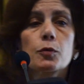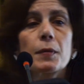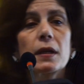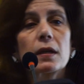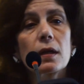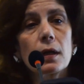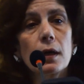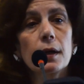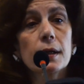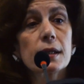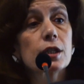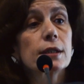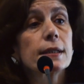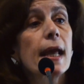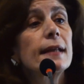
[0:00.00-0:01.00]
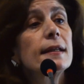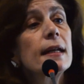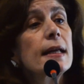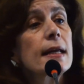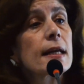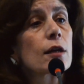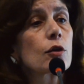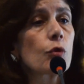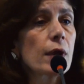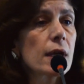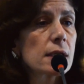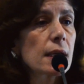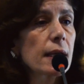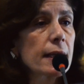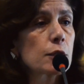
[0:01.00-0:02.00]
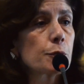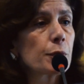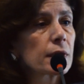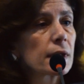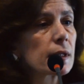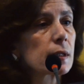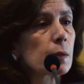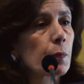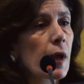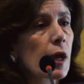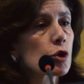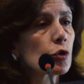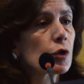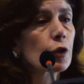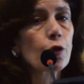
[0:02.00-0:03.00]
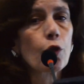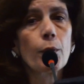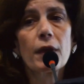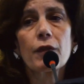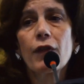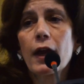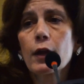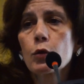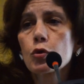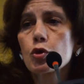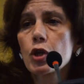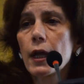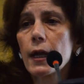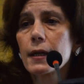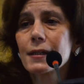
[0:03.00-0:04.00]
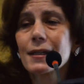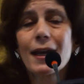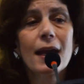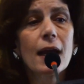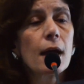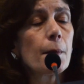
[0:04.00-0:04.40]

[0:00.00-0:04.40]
been steadily increasing its participation in global value chains,